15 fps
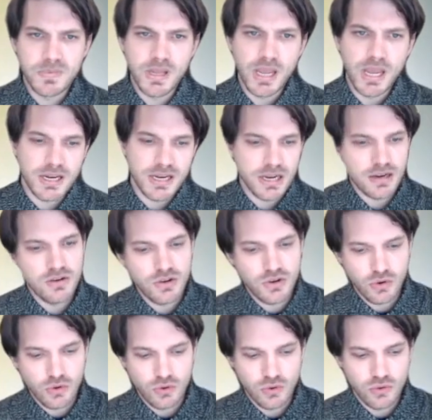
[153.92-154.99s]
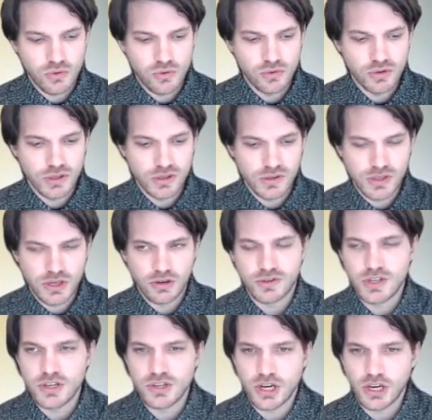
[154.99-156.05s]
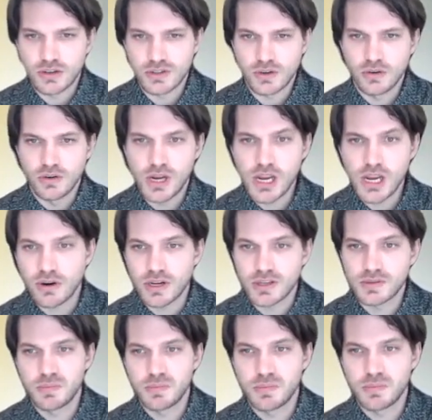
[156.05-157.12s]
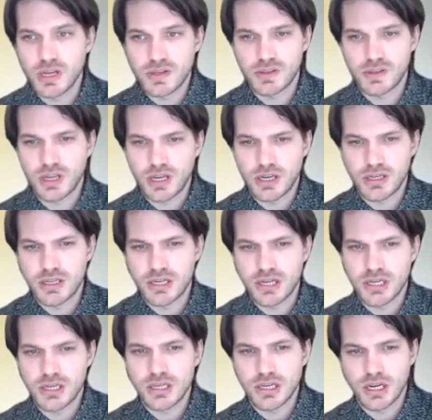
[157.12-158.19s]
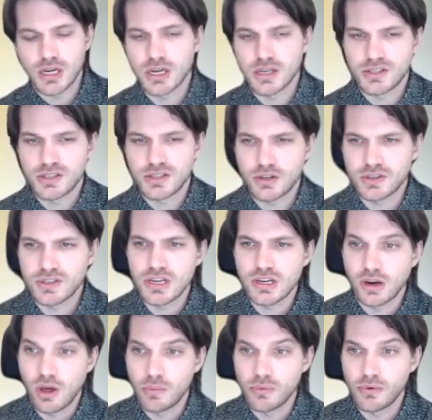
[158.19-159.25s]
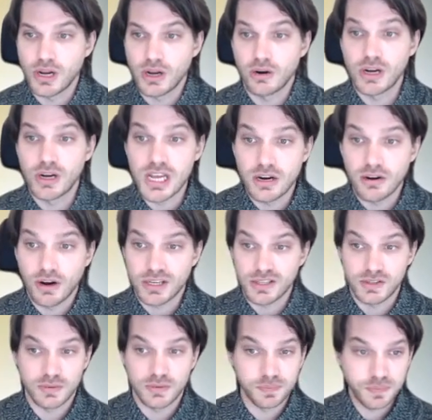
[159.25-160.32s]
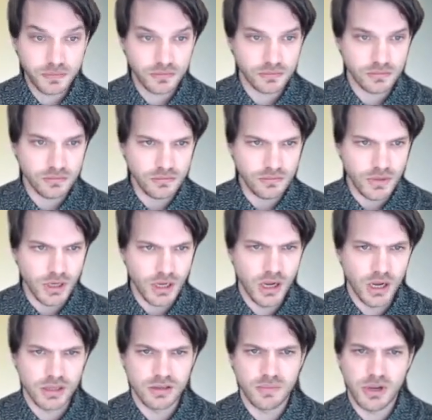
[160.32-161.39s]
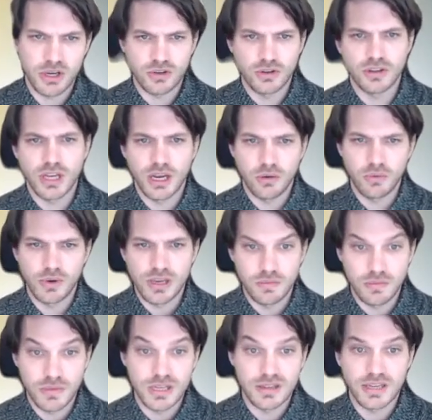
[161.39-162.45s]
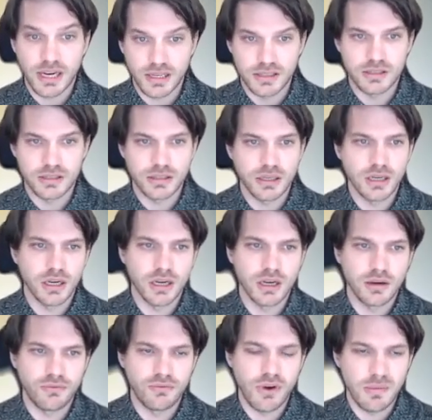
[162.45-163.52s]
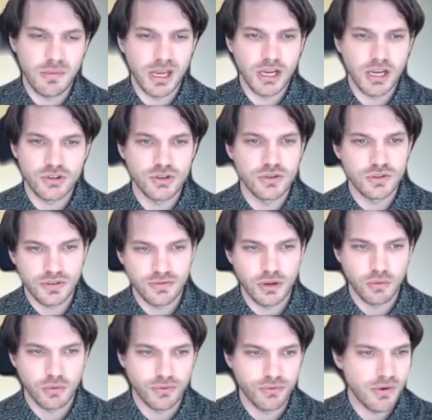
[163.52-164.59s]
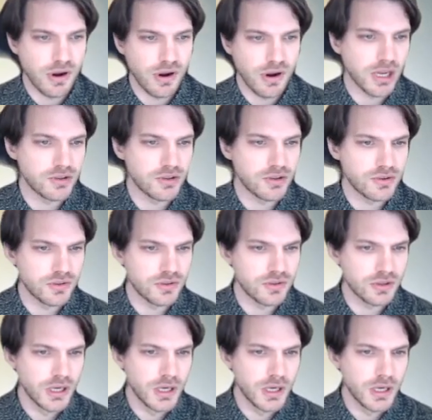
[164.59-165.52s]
it didn't do the CRC checks on ingress, but instead did a CRC clobbering on egress to make sure that we detect framing issues if there were framing issues.